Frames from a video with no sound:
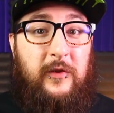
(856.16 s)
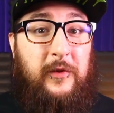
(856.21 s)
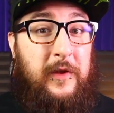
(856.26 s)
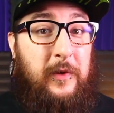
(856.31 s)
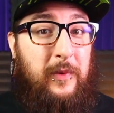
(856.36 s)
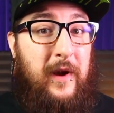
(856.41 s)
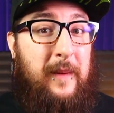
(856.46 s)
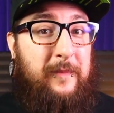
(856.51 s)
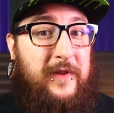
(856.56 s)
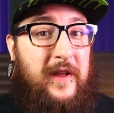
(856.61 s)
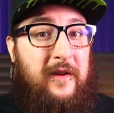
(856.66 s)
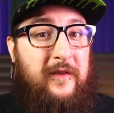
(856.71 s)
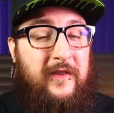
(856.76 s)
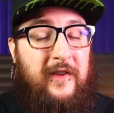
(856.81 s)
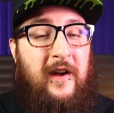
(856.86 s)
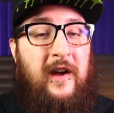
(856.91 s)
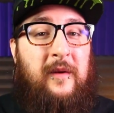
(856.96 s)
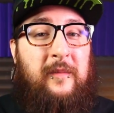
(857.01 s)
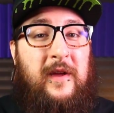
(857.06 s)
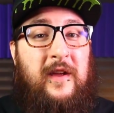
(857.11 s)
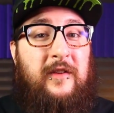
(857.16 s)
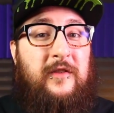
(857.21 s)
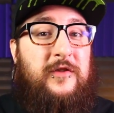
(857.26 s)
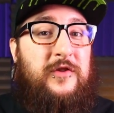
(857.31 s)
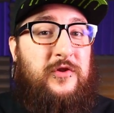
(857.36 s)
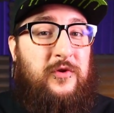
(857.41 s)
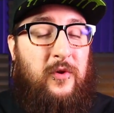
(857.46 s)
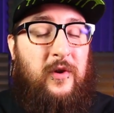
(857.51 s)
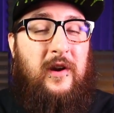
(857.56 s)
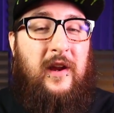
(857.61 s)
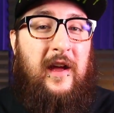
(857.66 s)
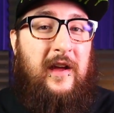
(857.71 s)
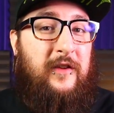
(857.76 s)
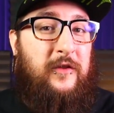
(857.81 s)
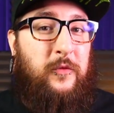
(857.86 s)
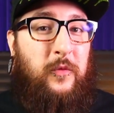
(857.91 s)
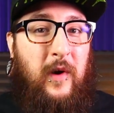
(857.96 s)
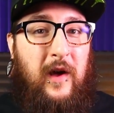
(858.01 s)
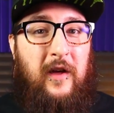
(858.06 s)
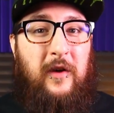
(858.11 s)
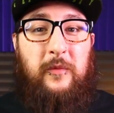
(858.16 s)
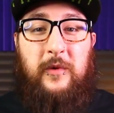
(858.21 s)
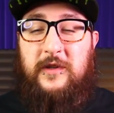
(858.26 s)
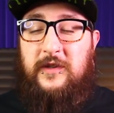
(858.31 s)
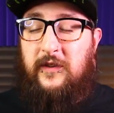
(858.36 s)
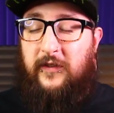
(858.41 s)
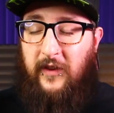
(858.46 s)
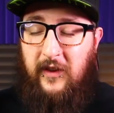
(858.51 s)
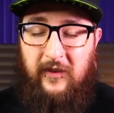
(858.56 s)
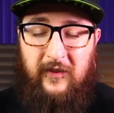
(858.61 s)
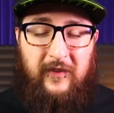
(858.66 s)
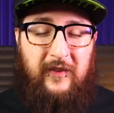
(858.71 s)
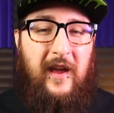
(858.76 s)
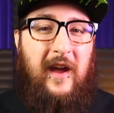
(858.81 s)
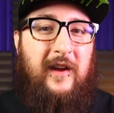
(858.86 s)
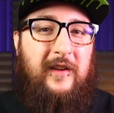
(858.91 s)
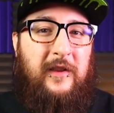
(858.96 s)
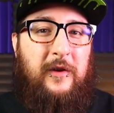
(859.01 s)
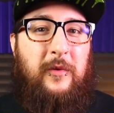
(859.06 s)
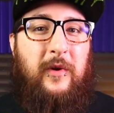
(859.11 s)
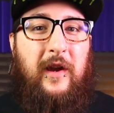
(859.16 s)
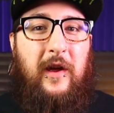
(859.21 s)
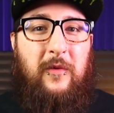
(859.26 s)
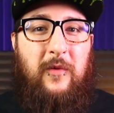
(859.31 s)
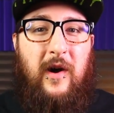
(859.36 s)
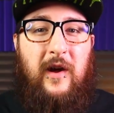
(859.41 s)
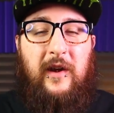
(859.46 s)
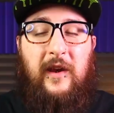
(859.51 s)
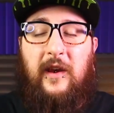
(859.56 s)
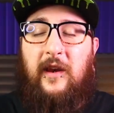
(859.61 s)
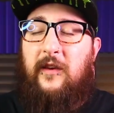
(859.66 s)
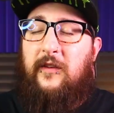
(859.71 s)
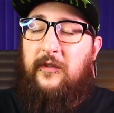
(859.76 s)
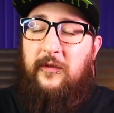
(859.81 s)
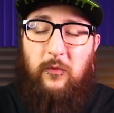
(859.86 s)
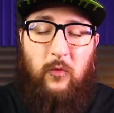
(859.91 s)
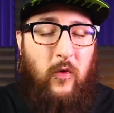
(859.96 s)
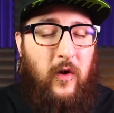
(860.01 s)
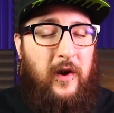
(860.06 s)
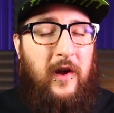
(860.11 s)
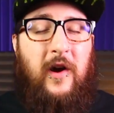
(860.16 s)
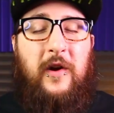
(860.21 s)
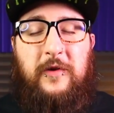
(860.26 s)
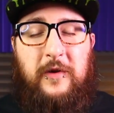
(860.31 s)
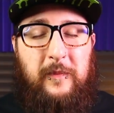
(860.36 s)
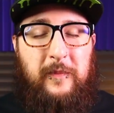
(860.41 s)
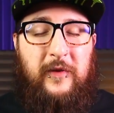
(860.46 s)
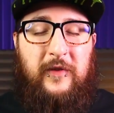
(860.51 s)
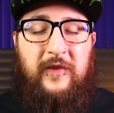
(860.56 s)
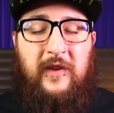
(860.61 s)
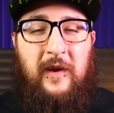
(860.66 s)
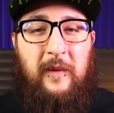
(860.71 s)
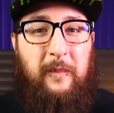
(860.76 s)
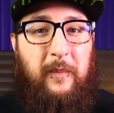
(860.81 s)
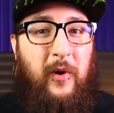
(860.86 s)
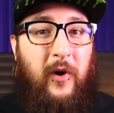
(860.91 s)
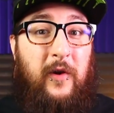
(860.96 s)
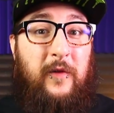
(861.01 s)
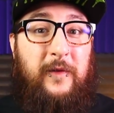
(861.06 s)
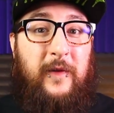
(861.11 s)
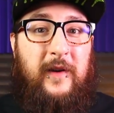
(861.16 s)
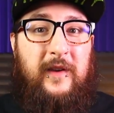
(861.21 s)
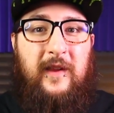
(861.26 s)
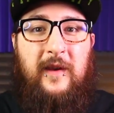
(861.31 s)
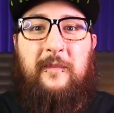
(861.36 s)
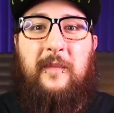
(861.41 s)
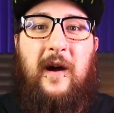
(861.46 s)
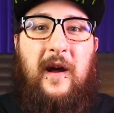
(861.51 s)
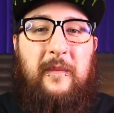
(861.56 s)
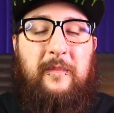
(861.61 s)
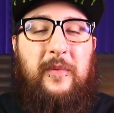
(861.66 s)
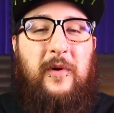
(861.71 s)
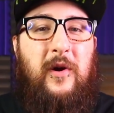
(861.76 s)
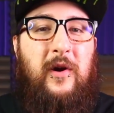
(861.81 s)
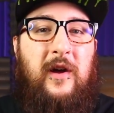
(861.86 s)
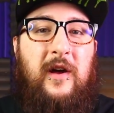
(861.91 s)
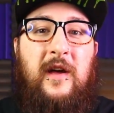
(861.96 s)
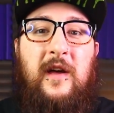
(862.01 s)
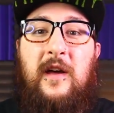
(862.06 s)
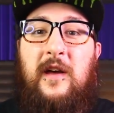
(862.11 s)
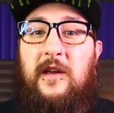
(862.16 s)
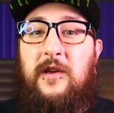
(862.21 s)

So the ramp down time is short as well, which is exactly what I wanted. It is 100% perfect in my book.